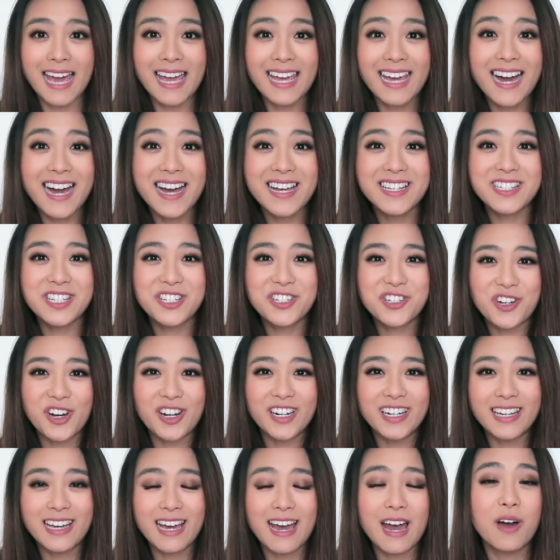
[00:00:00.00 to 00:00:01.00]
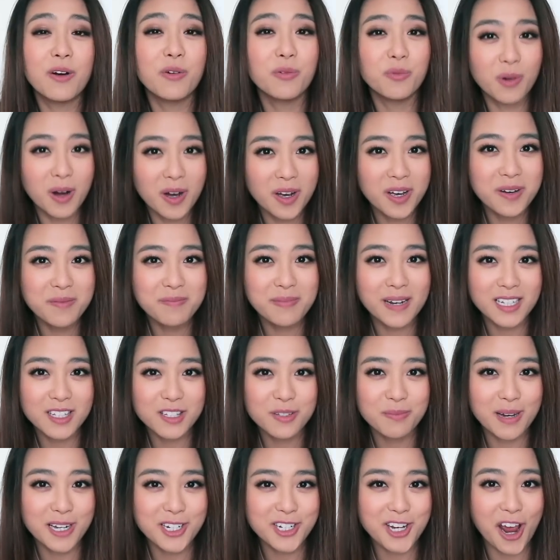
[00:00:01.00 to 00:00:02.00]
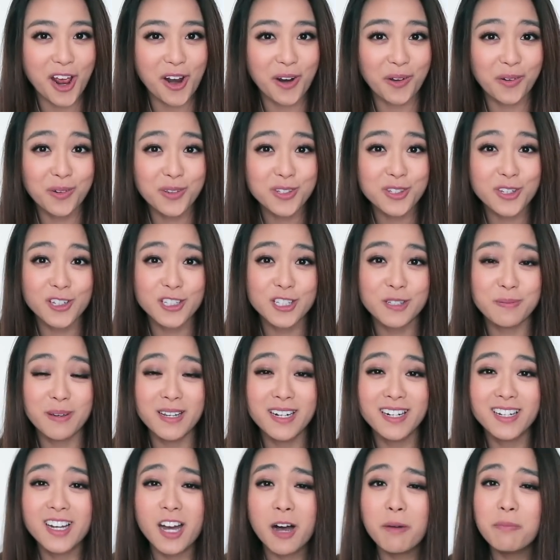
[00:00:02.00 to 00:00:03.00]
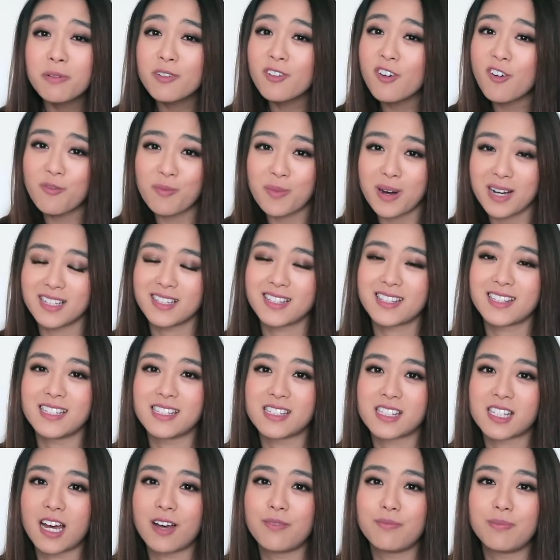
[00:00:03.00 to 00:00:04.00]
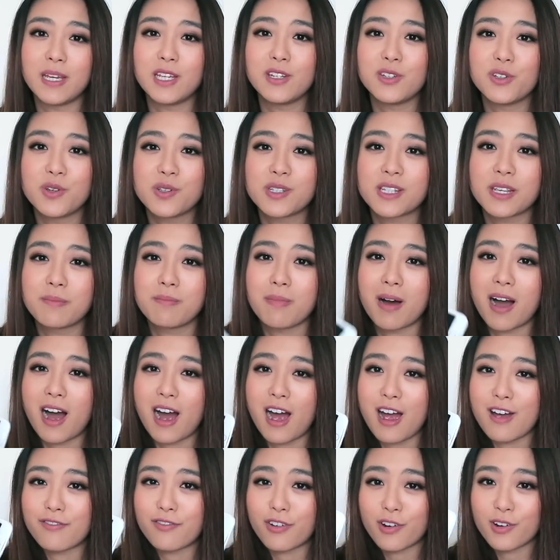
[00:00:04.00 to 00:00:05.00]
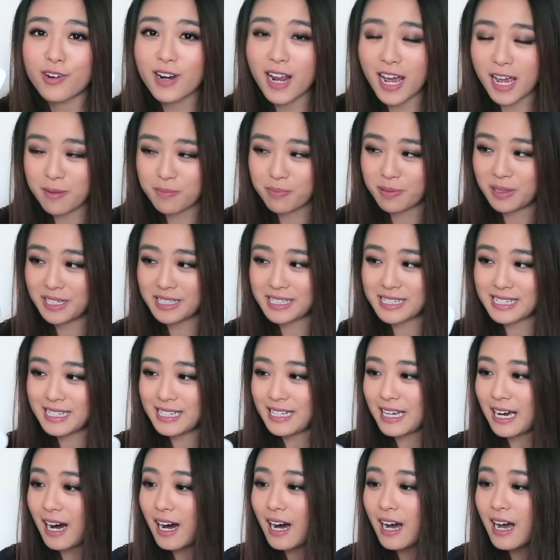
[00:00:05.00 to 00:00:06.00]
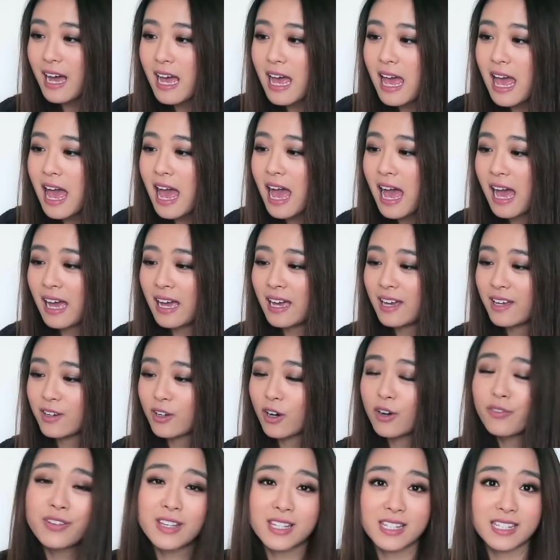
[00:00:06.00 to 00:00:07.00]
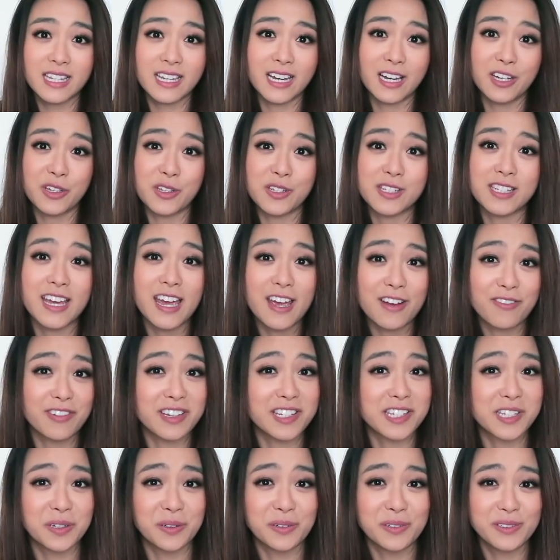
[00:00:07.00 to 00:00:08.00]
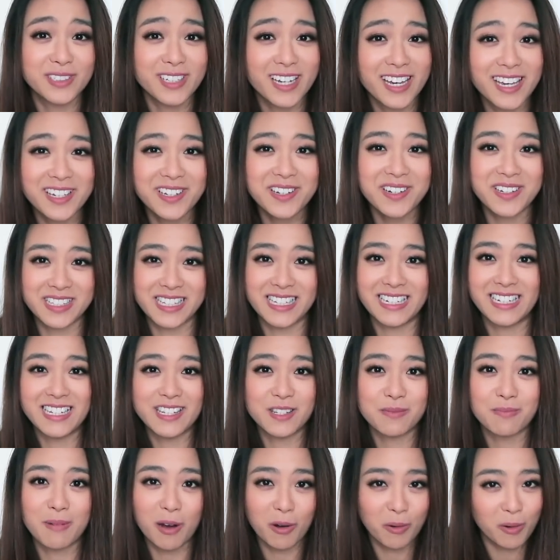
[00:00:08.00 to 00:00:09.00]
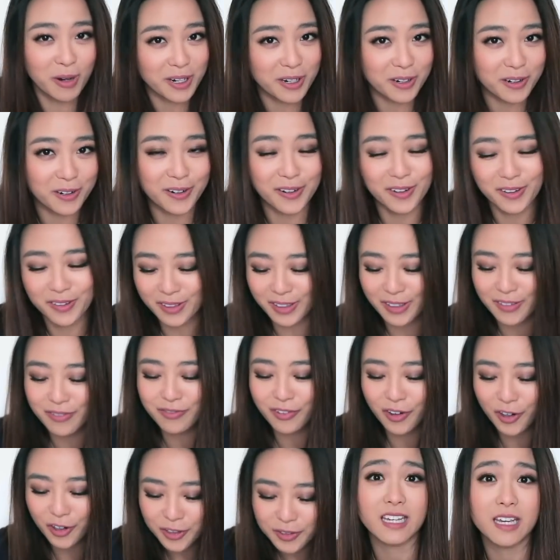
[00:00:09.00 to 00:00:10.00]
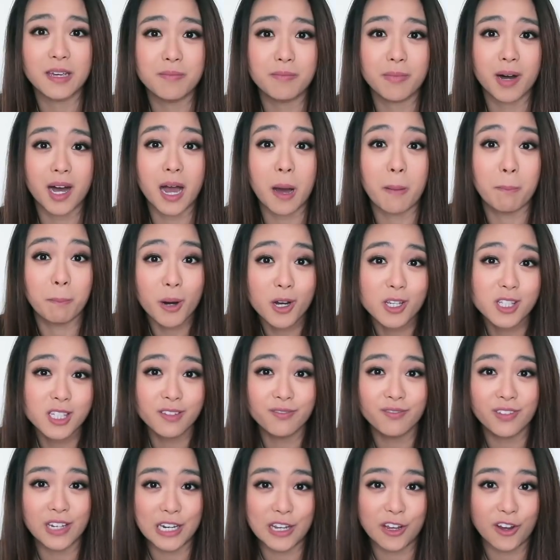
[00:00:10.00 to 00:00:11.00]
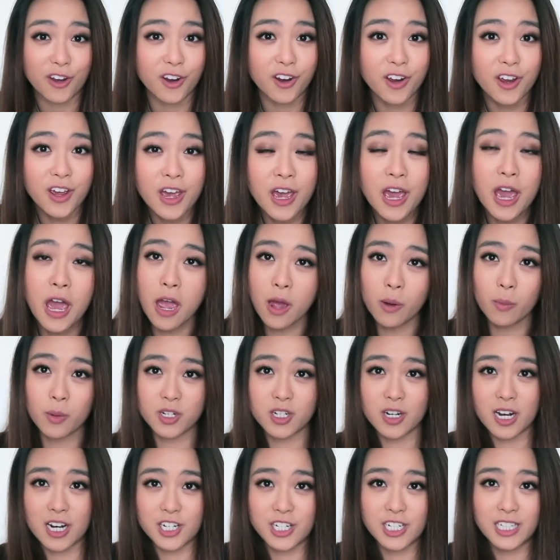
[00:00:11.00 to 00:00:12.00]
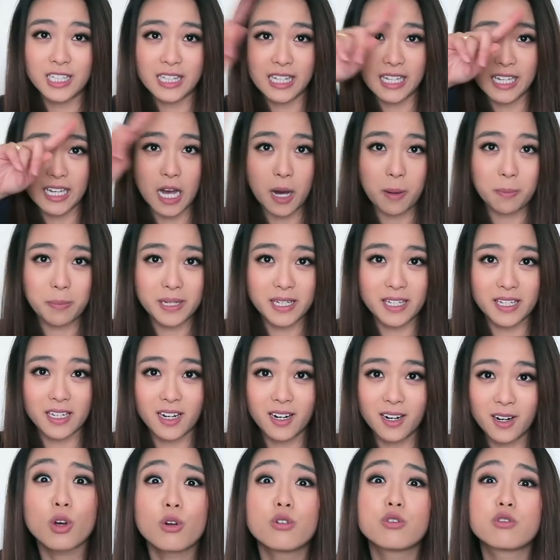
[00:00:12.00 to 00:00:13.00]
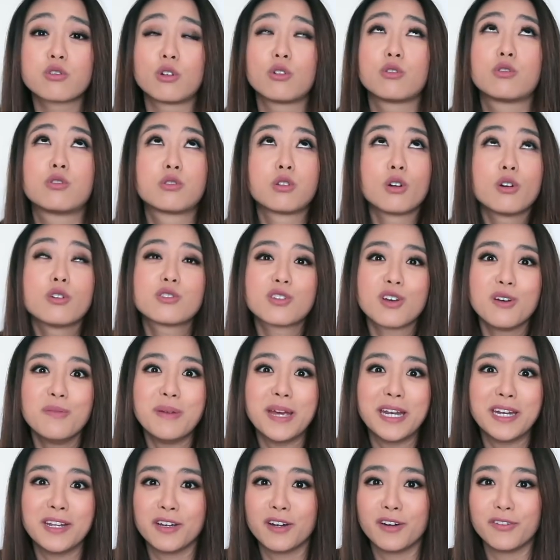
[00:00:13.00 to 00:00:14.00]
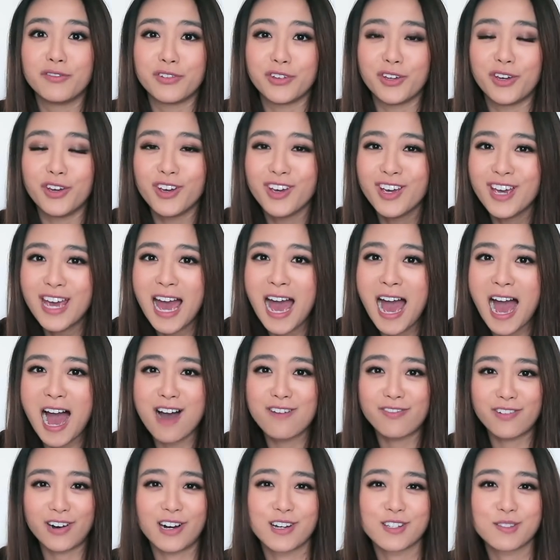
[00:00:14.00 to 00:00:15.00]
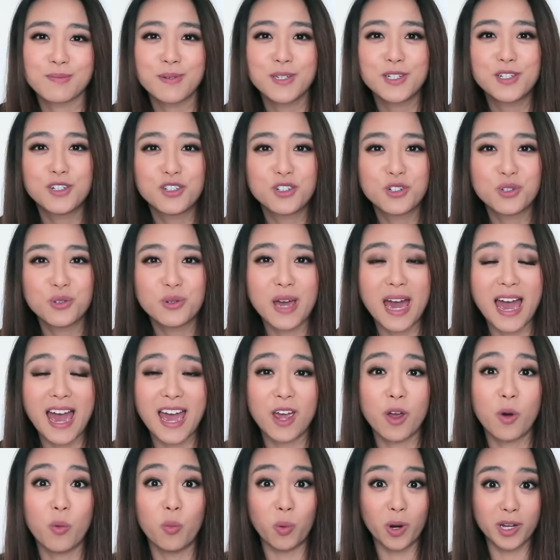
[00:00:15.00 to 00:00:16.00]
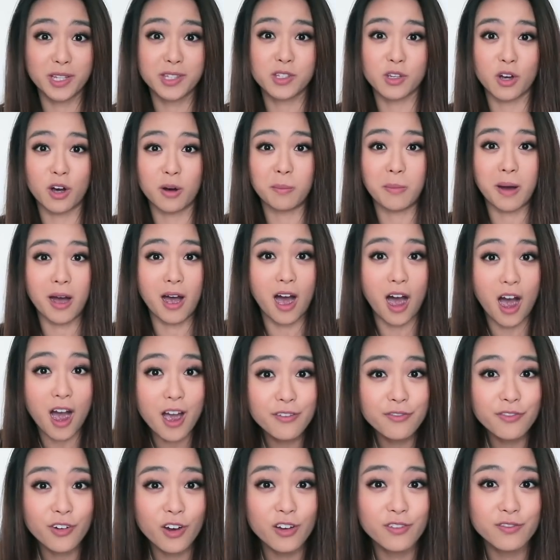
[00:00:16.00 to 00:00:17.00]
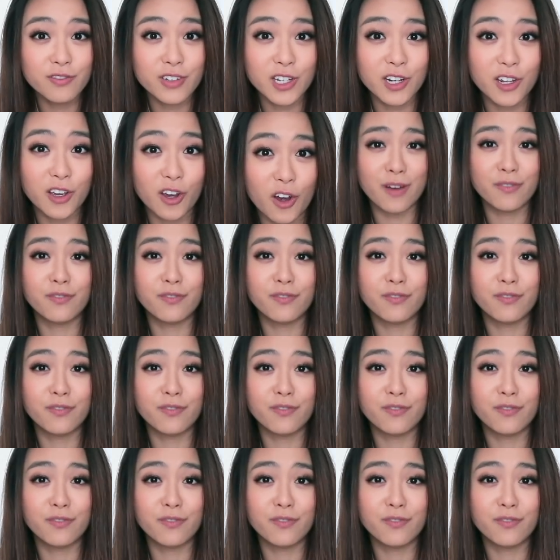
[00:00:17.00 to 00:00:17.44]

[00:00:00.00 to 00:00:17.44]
Hey guys, it's Jodie and welcome back to my channel. So it's been a couple of months since I've been using my iPhone 8 Plus here, and obviously I use it every single day because it is my one and only phone. In my unboxing video, which I actually link up here, so many of you have asked me to do a what's on my iPhone video.